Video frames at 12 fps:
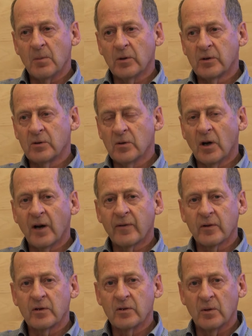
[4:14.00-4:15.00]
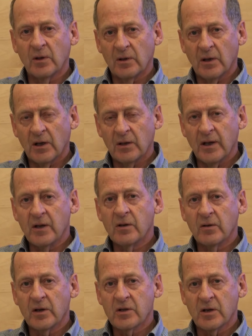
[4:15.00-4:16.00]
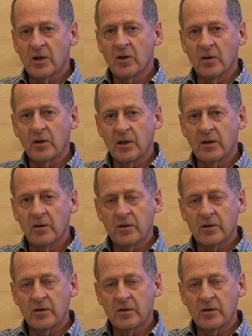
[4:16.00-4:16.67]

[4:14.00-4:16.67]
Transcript: able to offer to a lender as security.